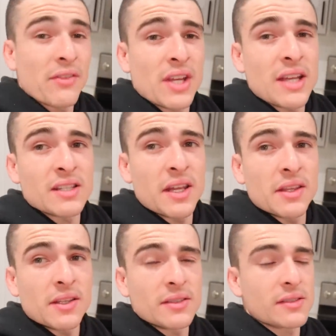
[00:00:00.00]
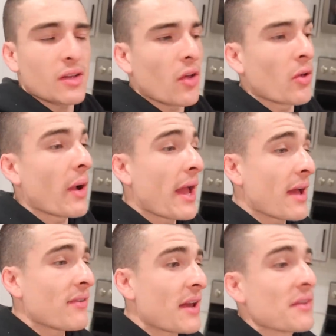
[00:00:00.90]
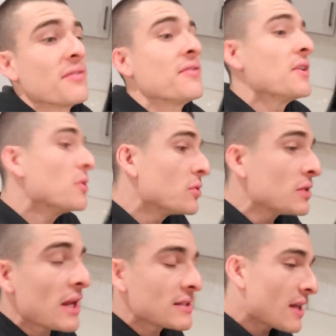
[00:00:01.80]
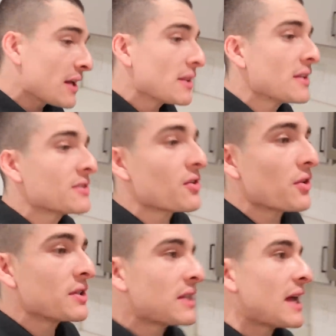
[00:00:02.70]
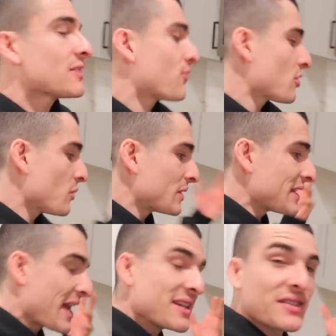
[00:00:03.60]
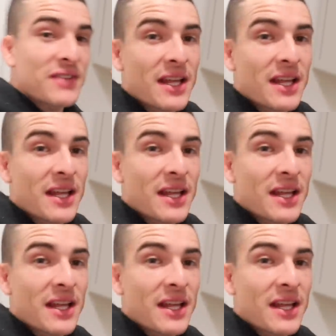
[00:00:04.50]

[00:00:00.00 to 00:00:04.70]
every day's like this, although I have had a few days like this during these last 41 days of